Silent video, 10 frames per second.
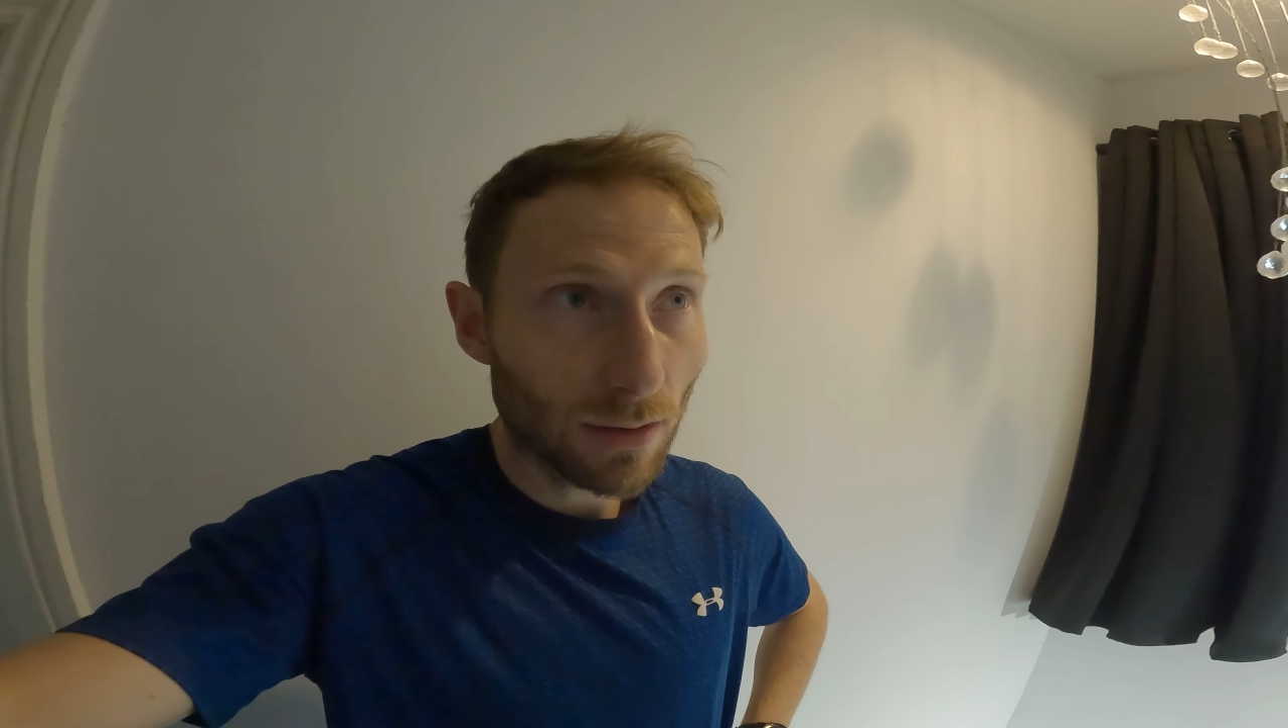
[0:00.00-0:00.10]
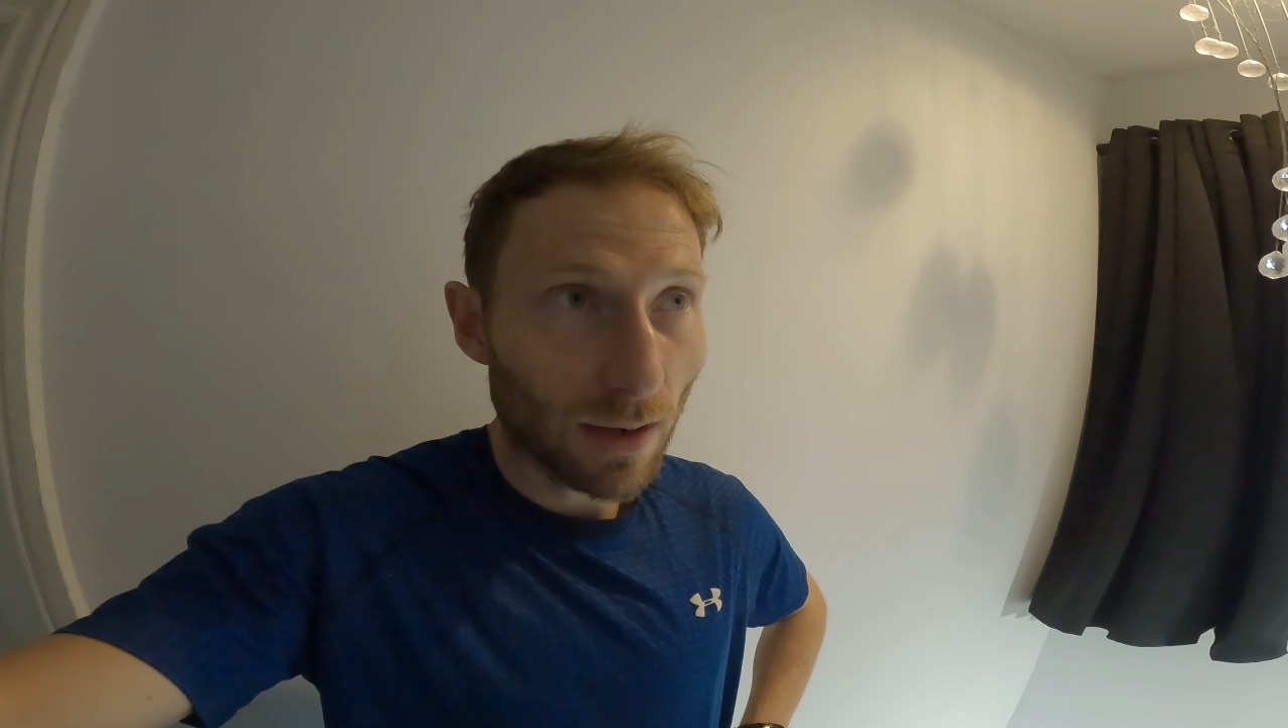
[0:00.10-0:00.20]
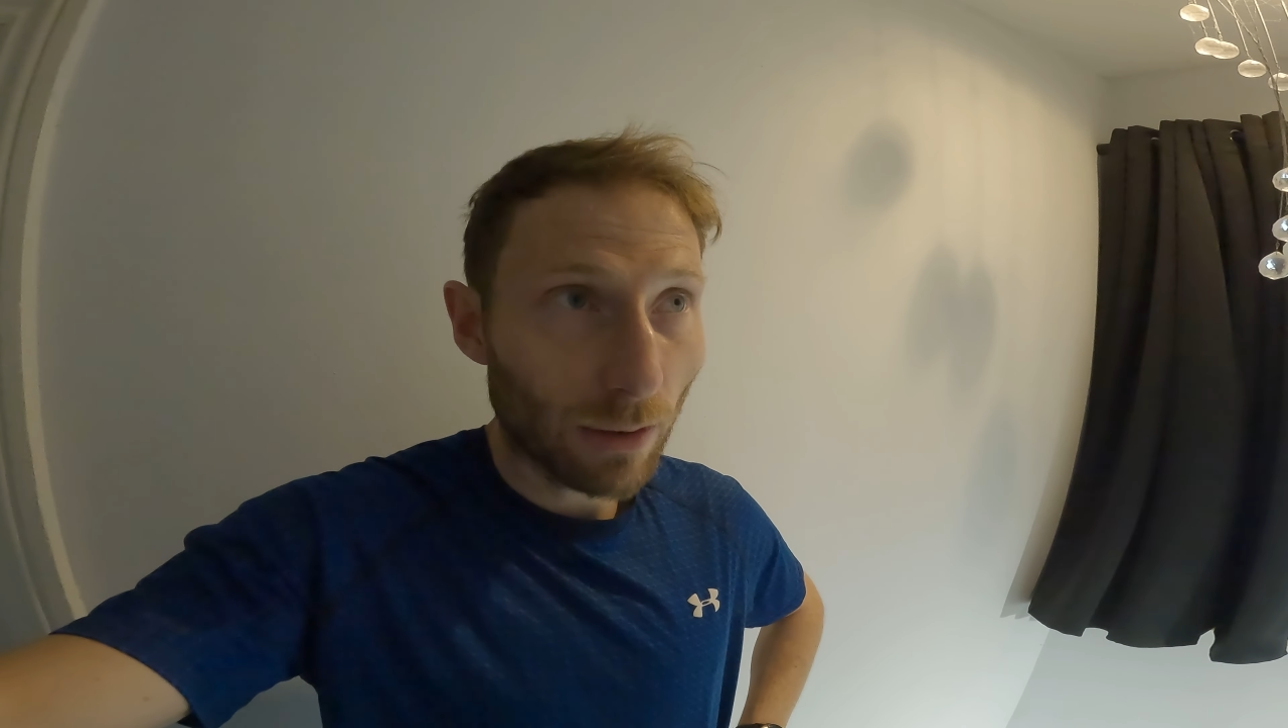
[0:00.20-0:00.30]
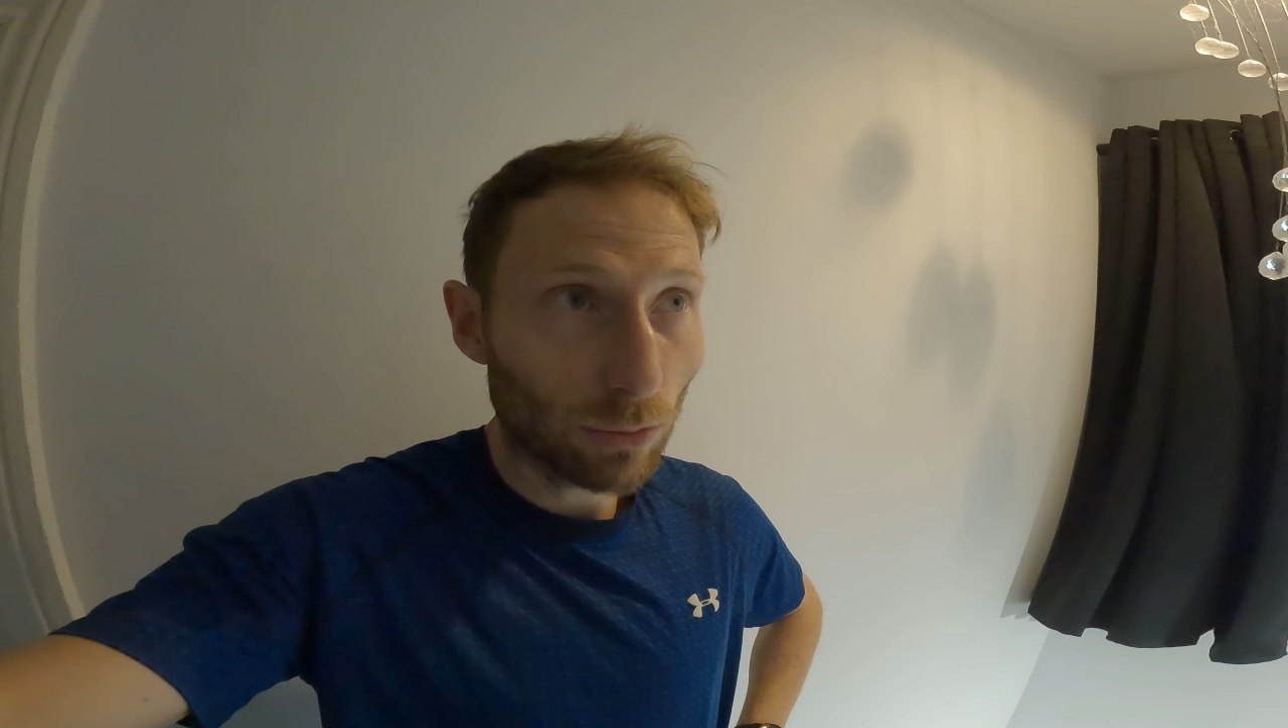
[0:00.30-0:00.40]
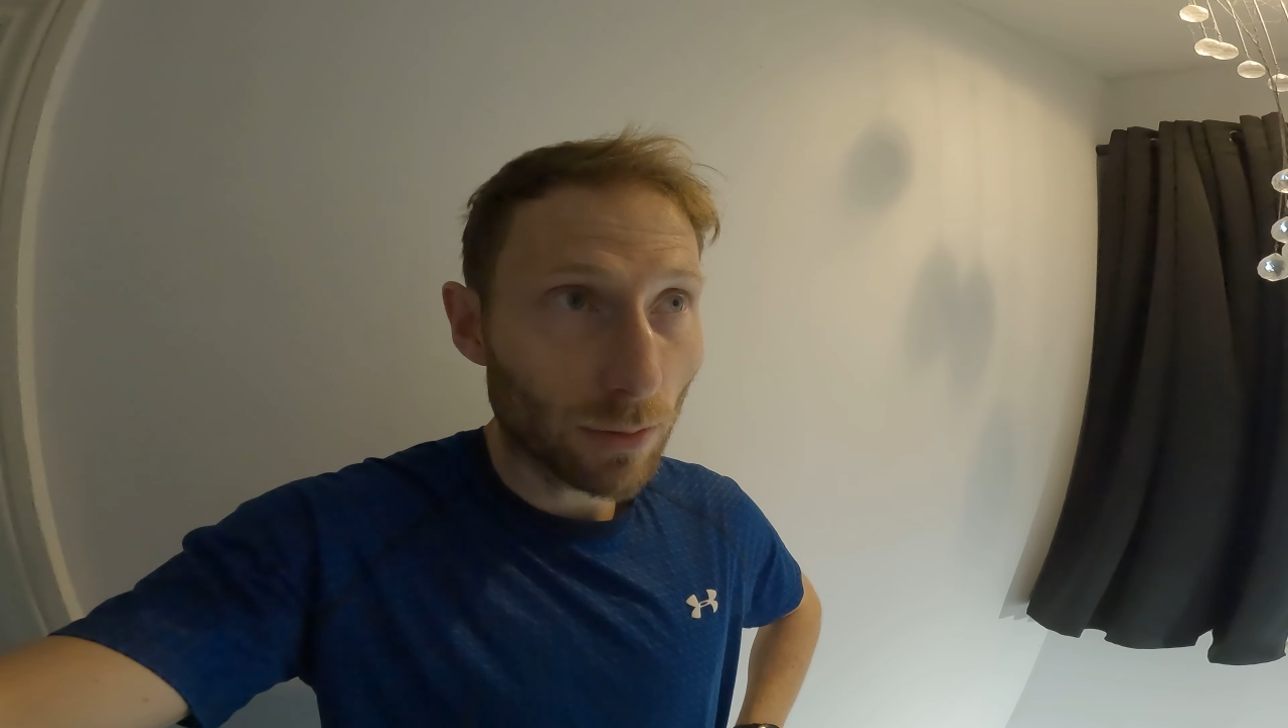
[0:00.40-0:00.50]

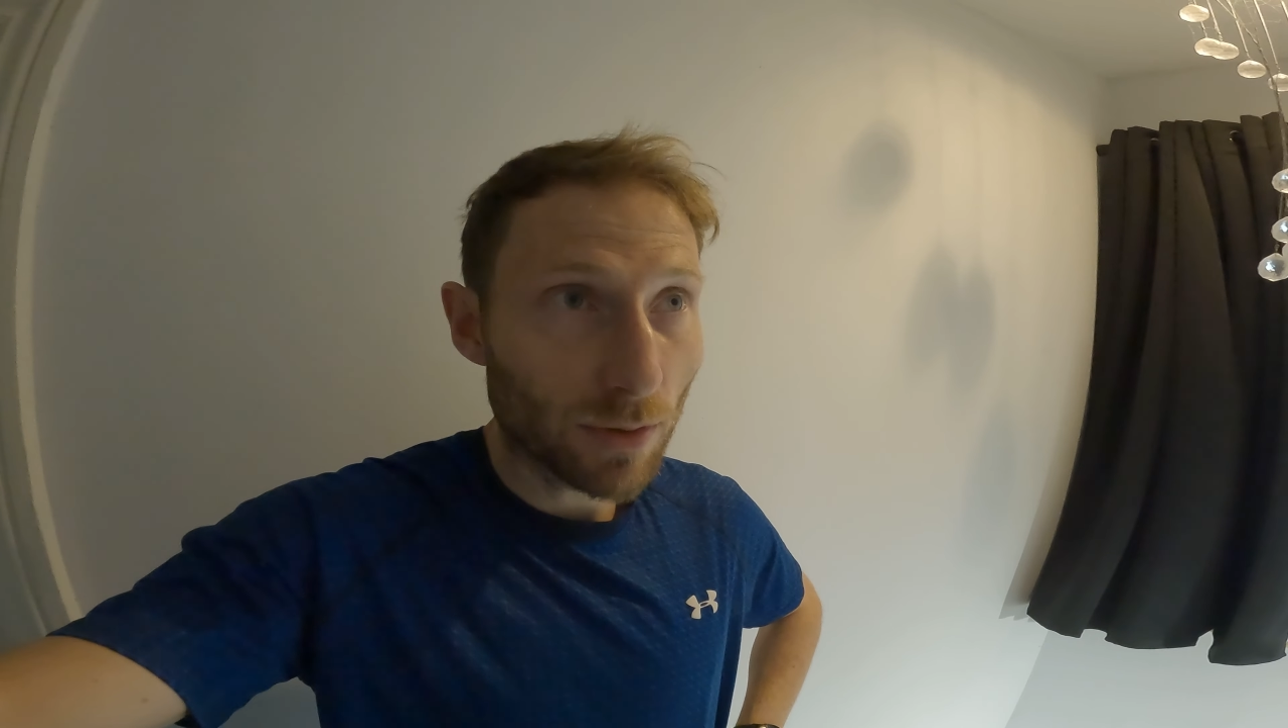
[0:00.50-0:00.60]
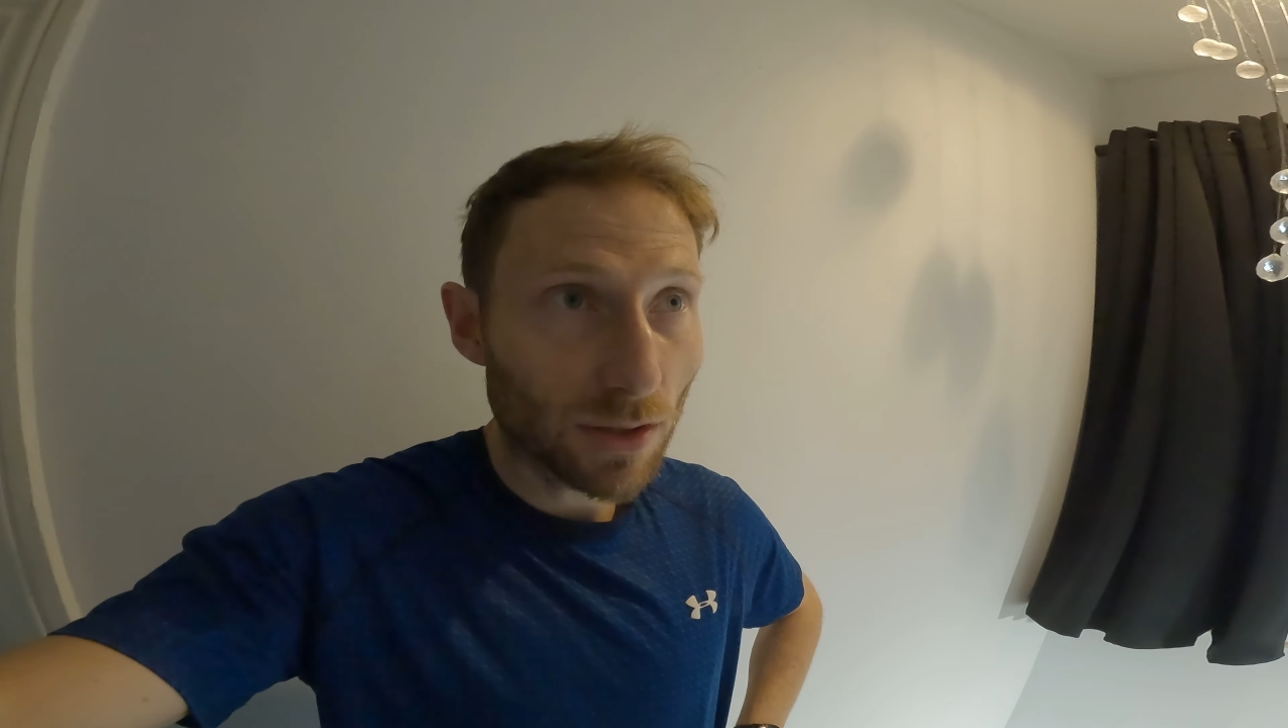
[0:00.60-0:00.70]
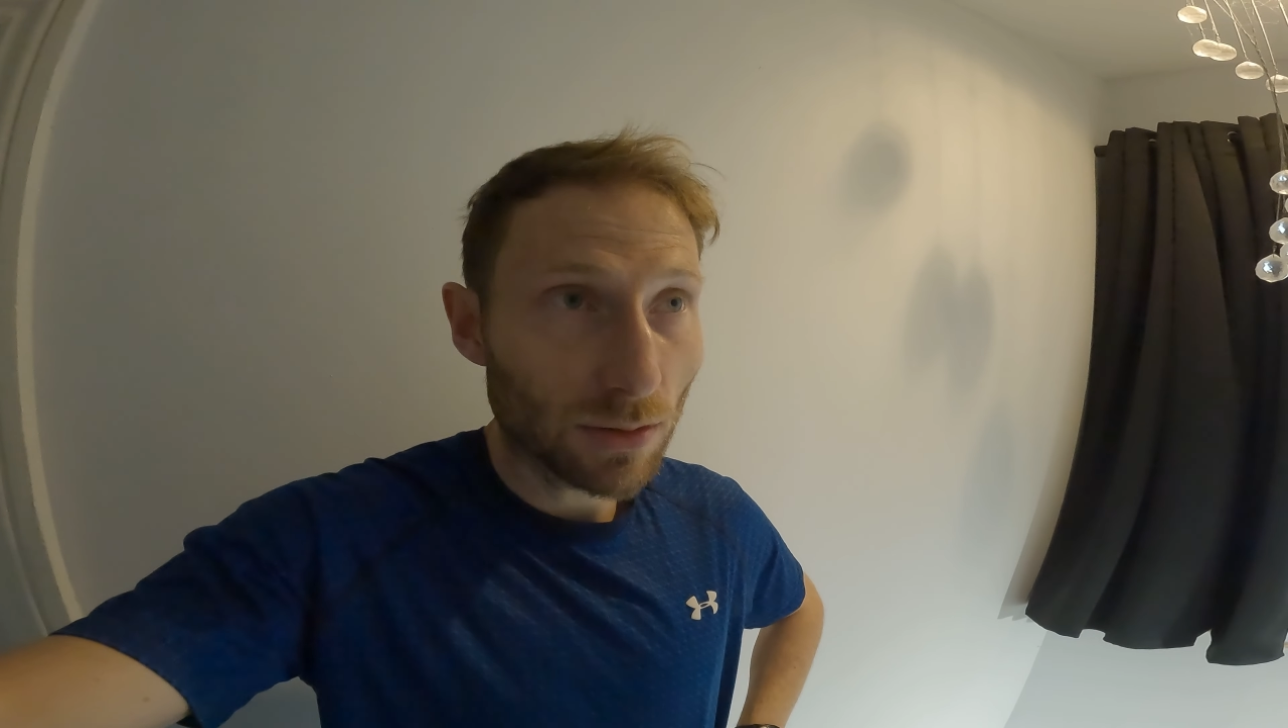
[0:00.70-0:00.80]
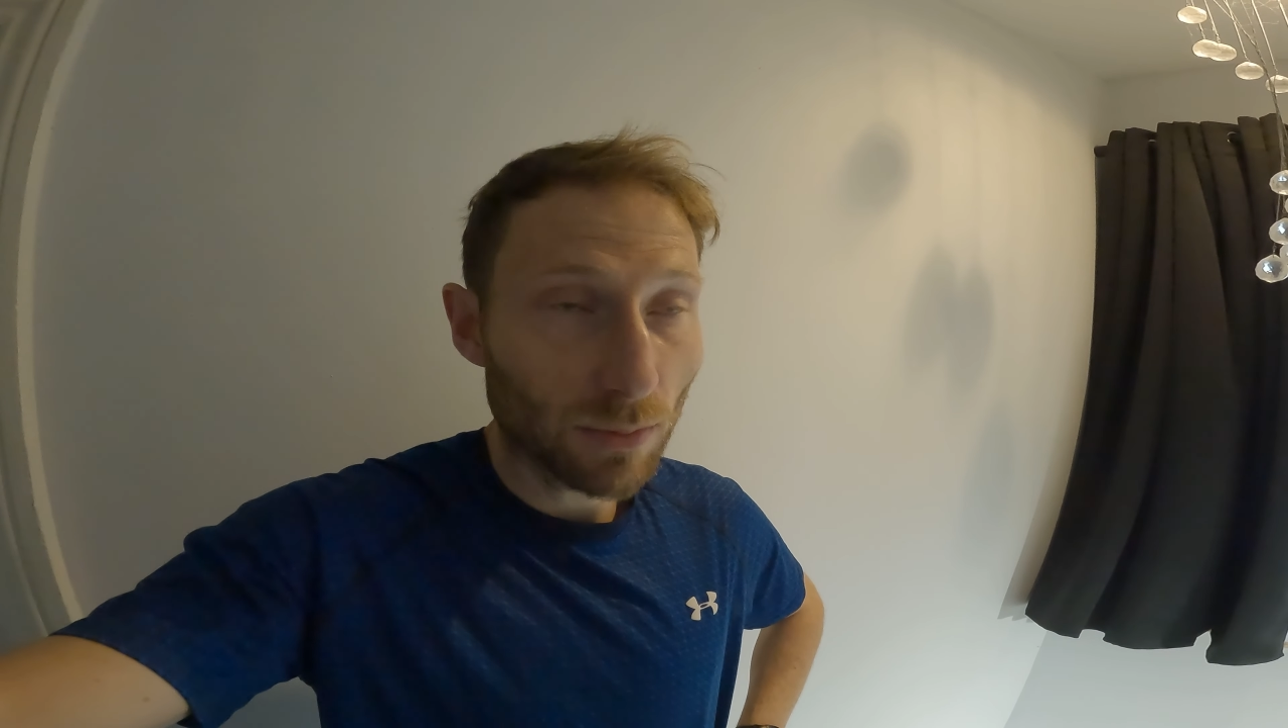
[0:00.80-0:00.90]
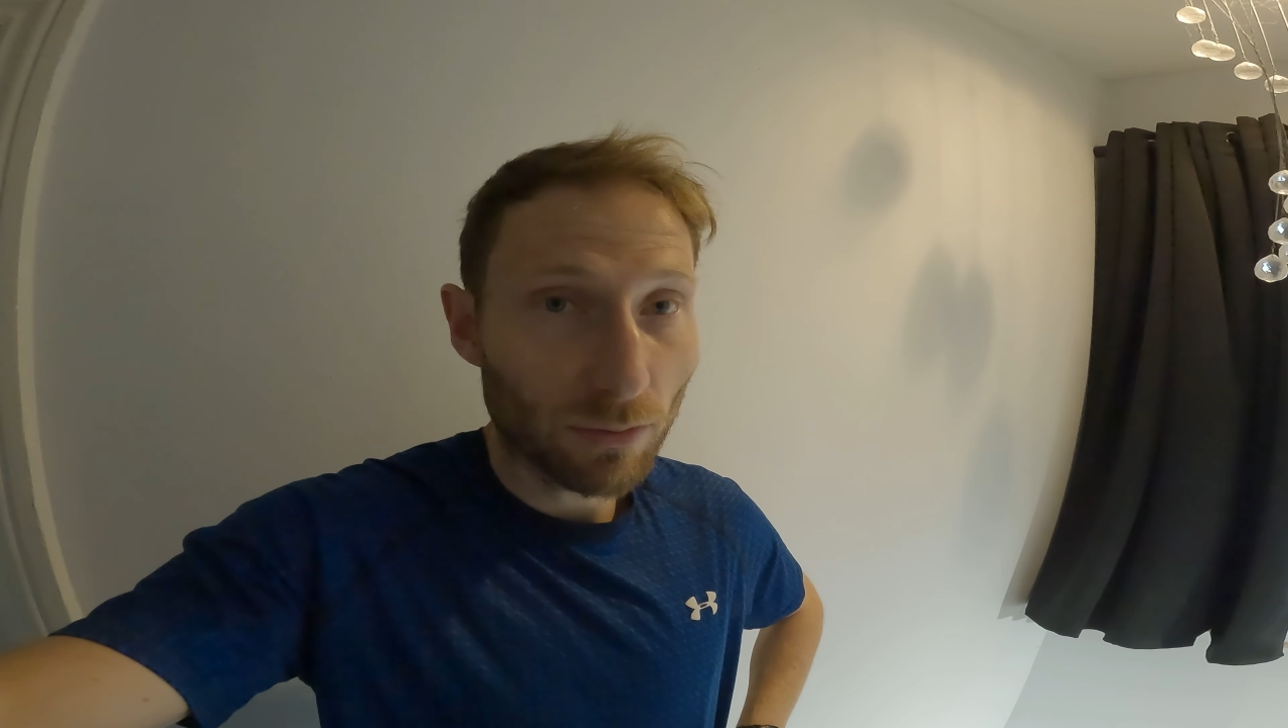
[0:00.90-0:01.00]
how limited